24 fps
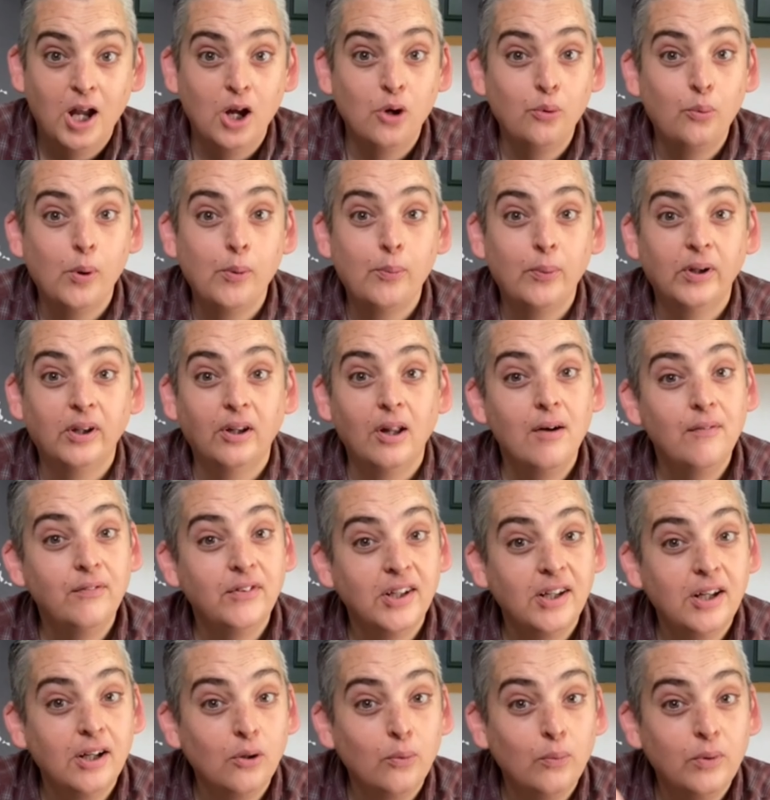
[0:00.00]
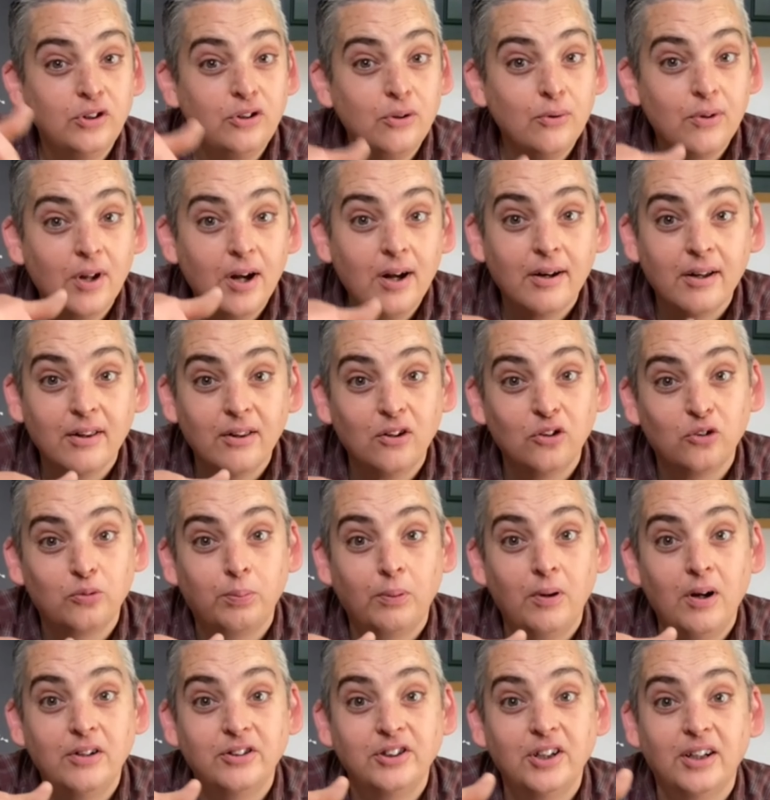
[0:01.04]
And we would love to hear what you thought of this
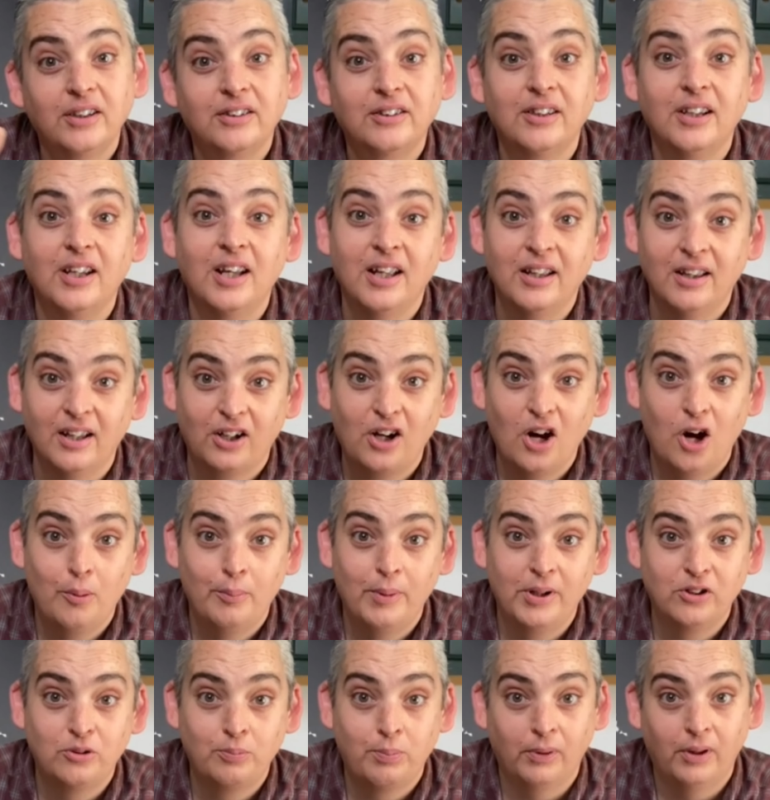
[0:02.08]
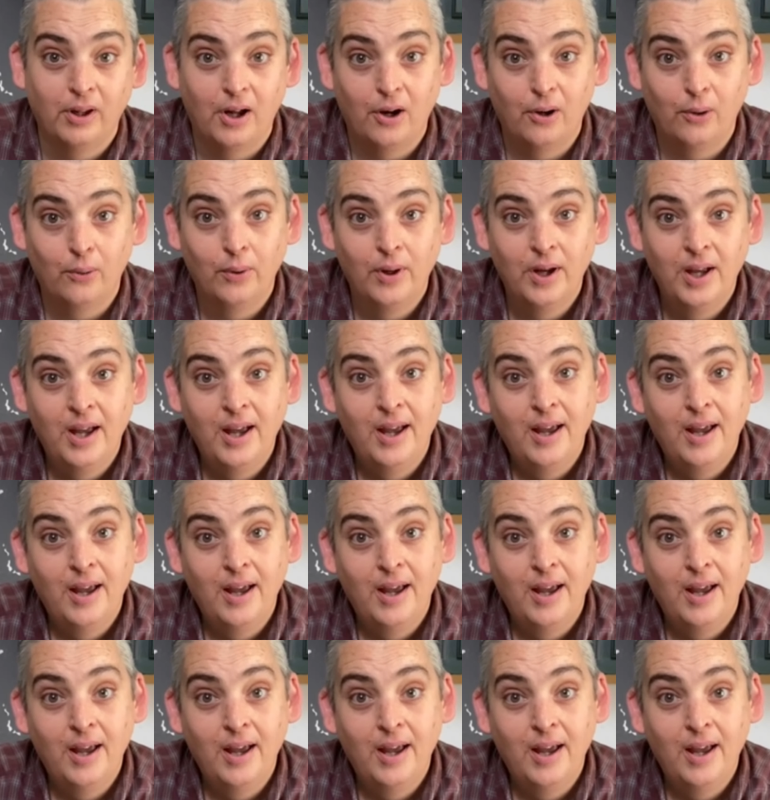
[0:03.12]
project in the comments below.